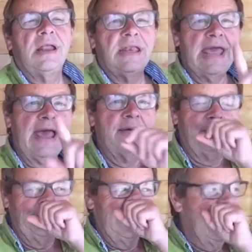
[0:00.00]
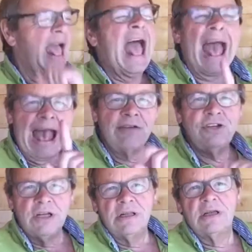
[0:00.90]
Now, how
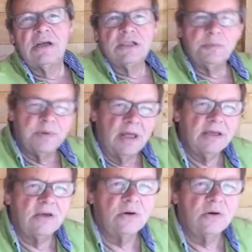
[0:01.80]
do you learn to play